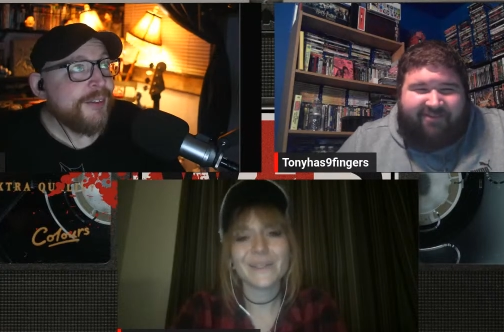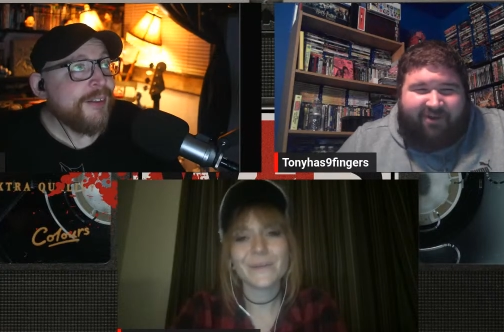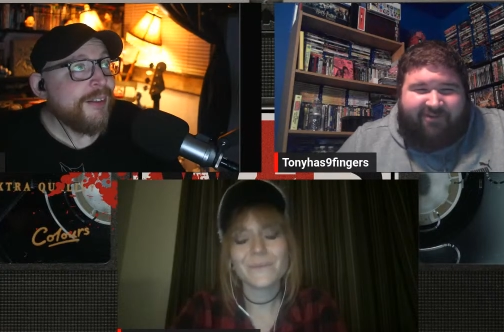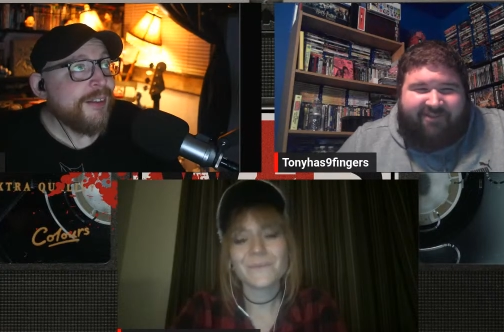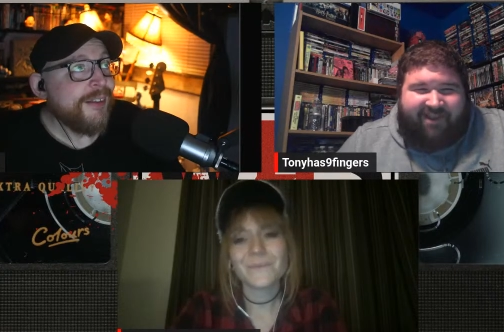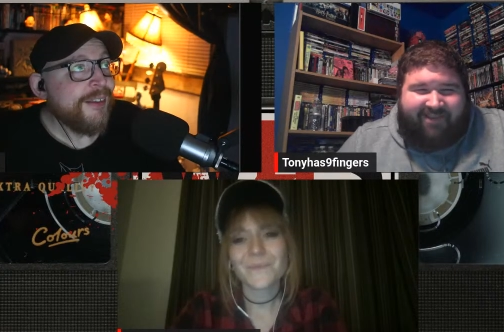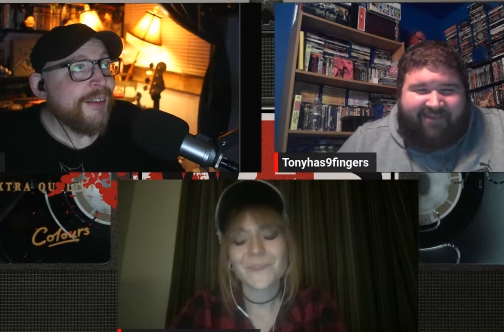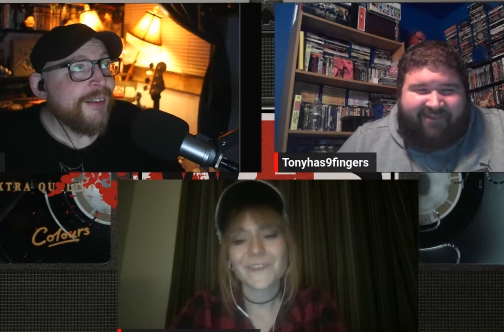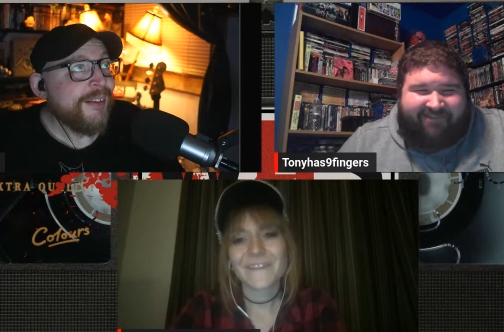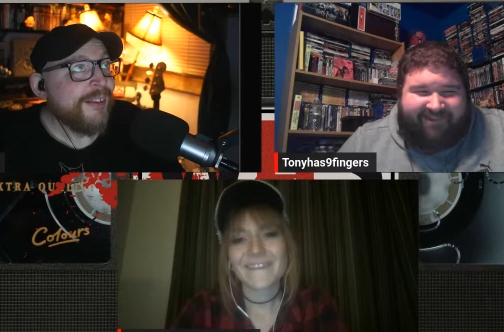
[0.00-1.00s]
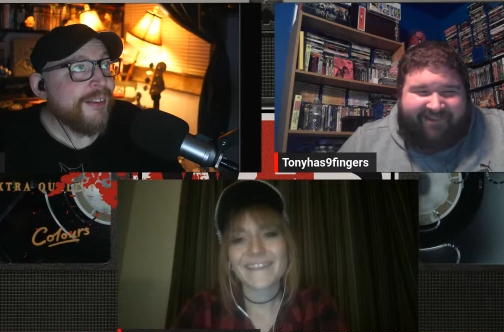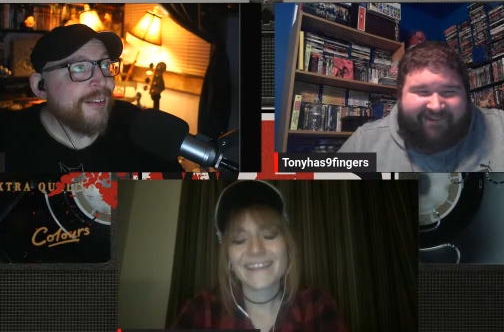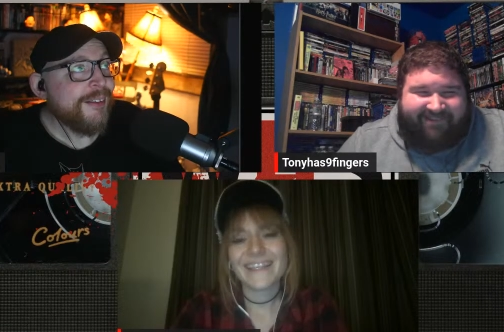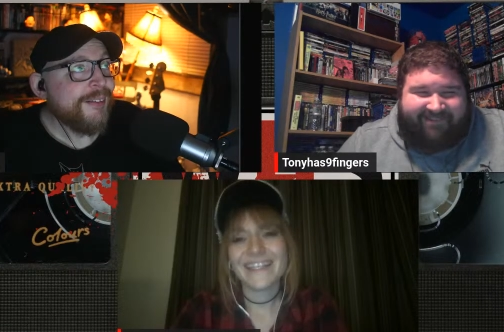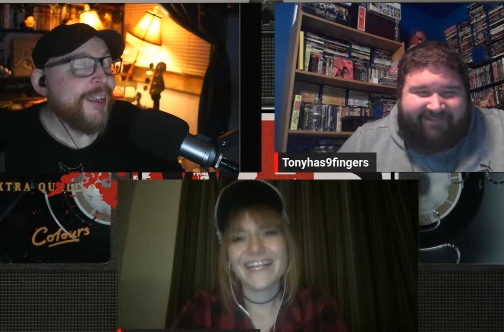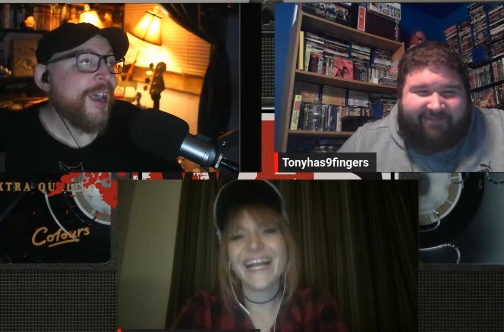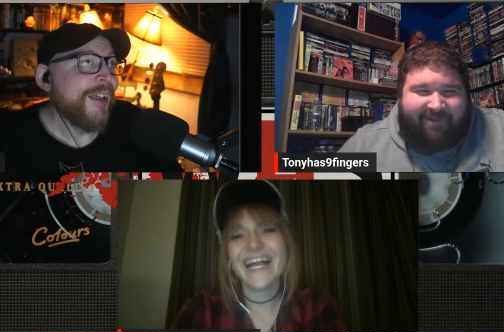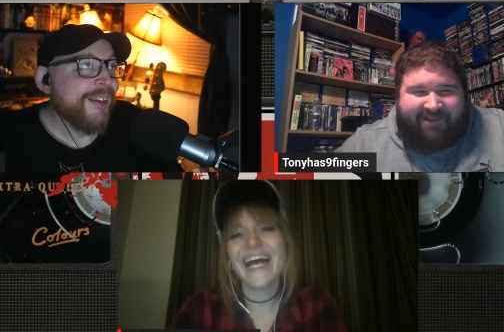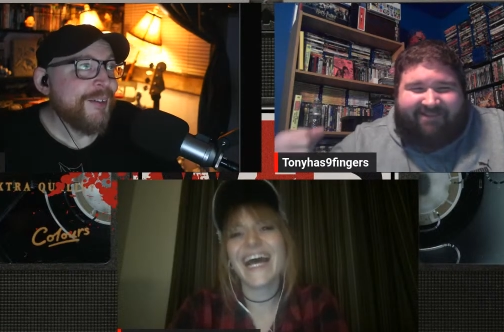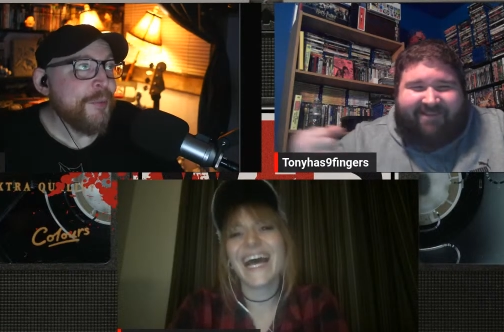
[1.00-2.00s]
Speaker 1: song together? Yeah,
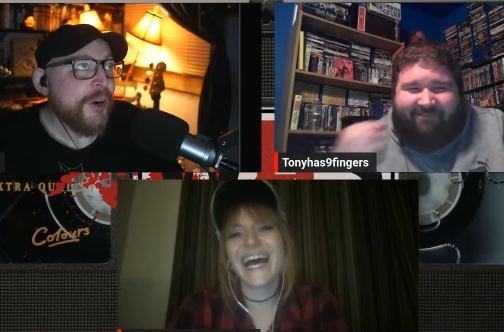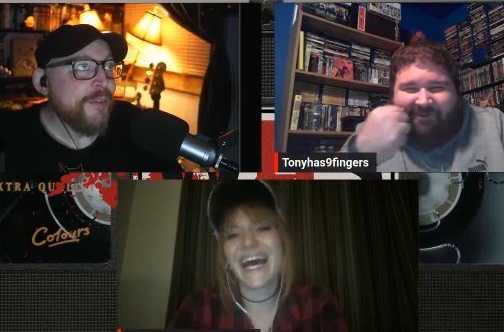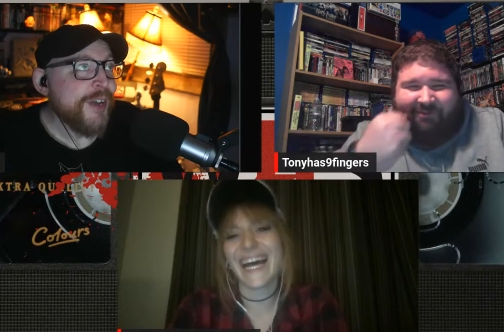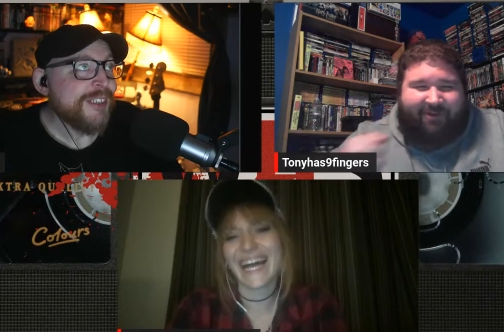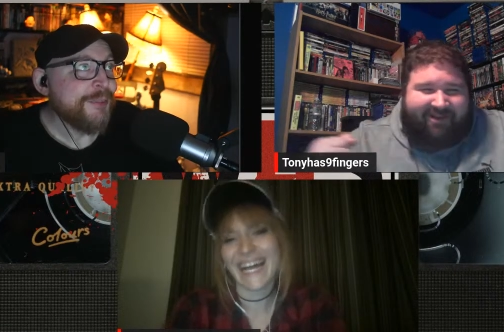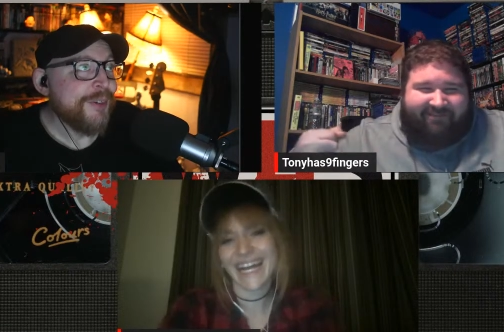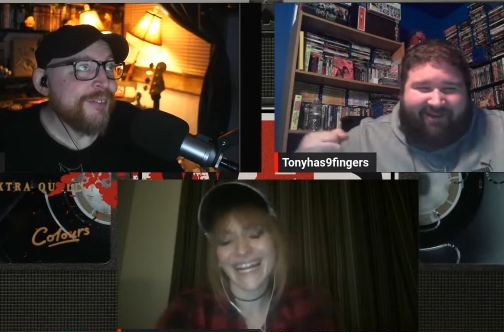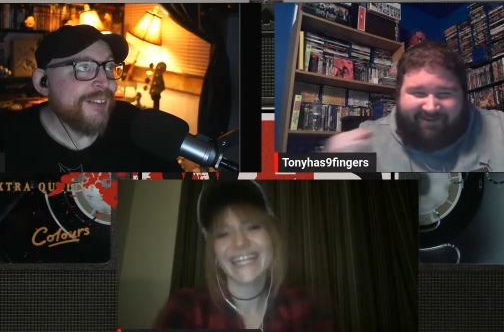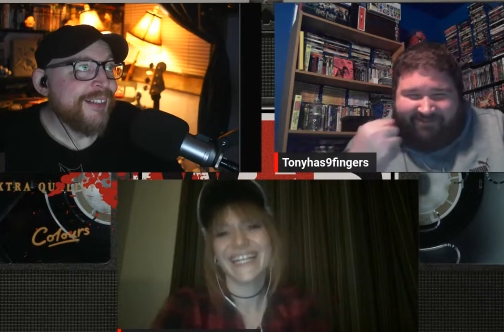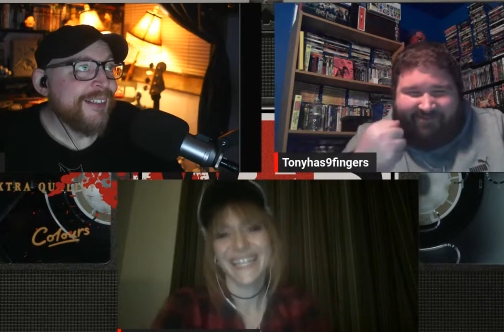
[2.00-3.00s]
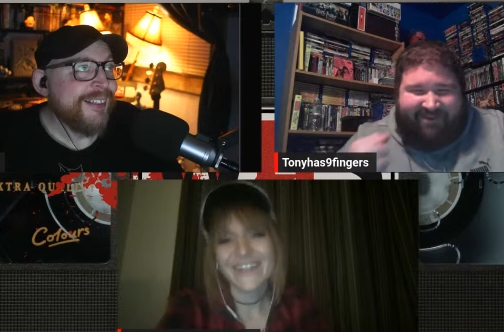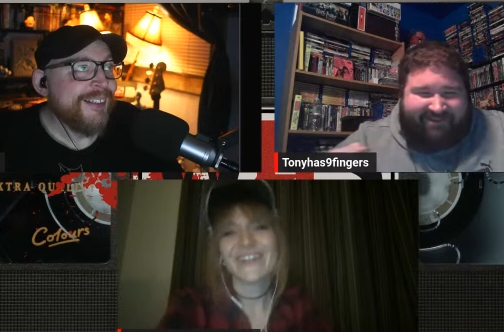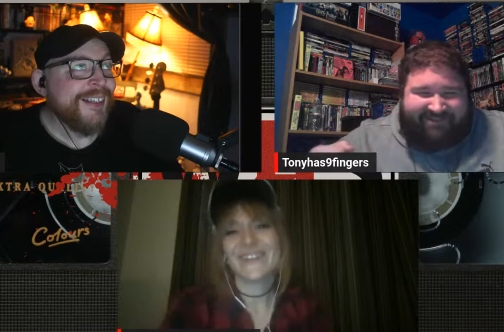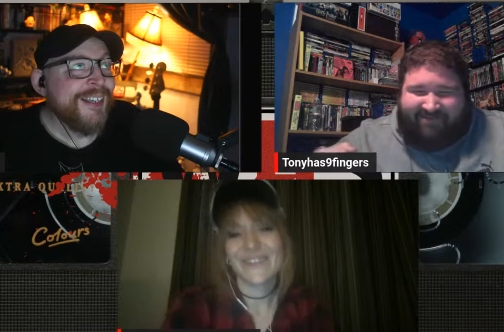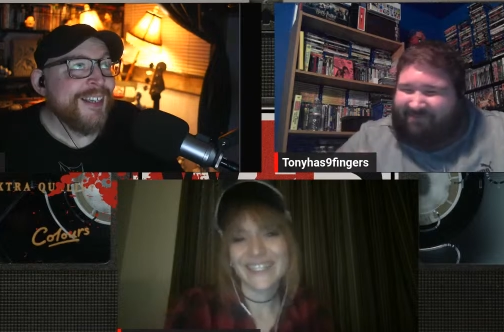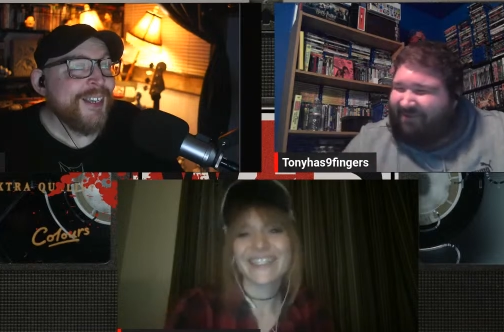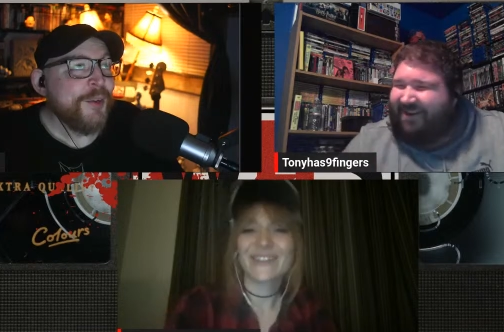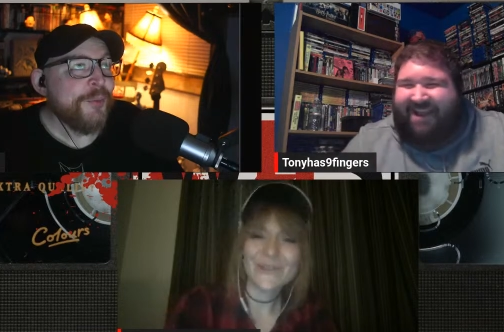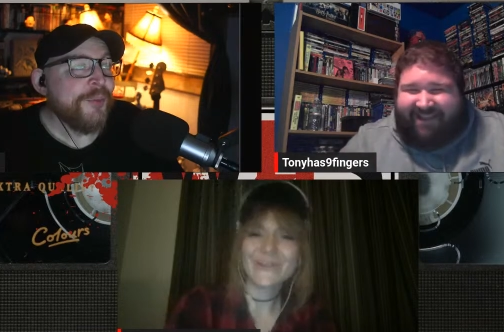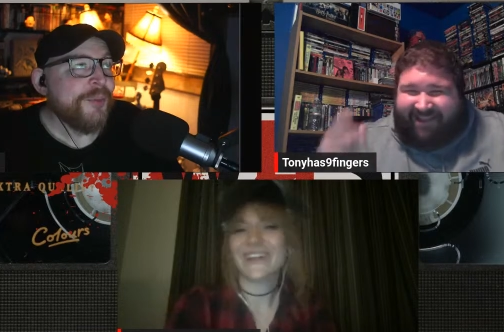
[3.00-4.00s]
one of us. One of us. We accept That's
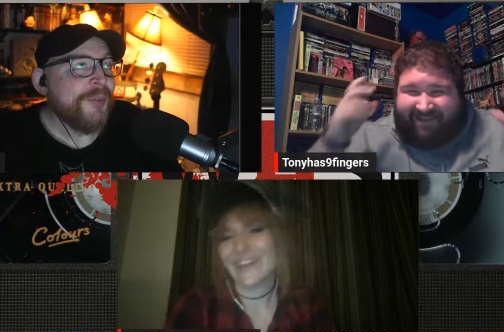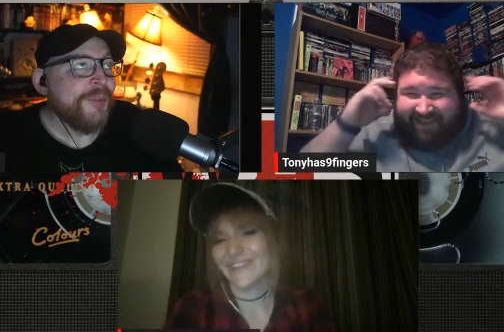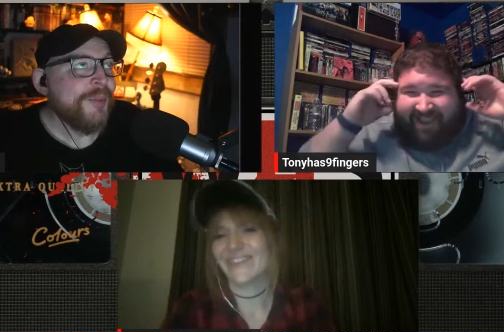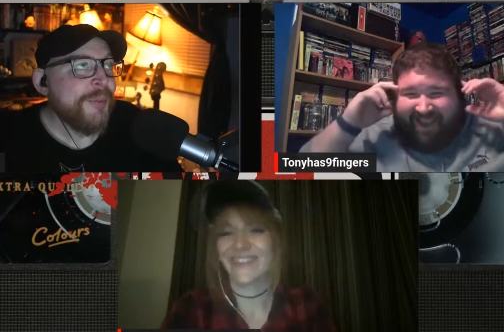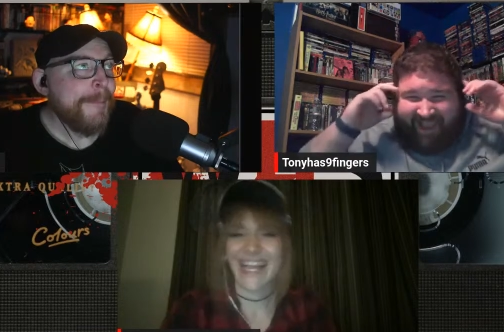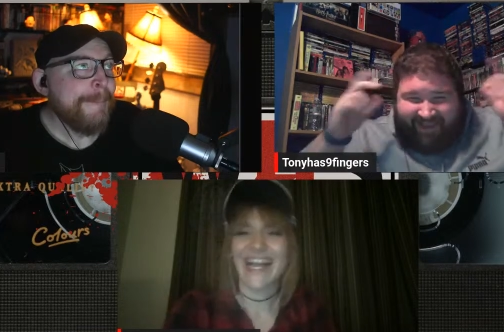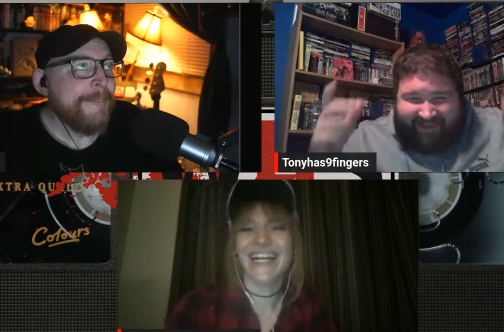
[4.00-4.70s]
so awesome. Yeah,